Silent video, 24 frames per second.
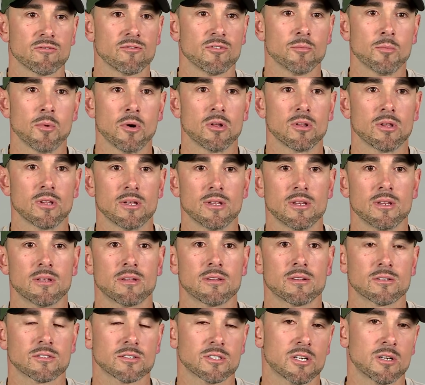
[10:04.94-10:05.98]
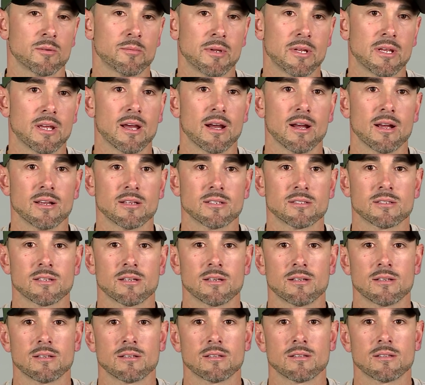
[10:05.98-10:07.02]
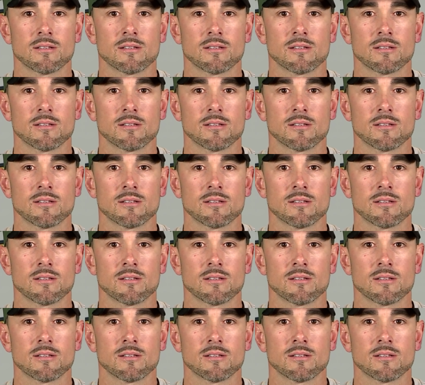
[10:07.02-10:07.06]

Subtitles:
Football League, there's going to be guys that,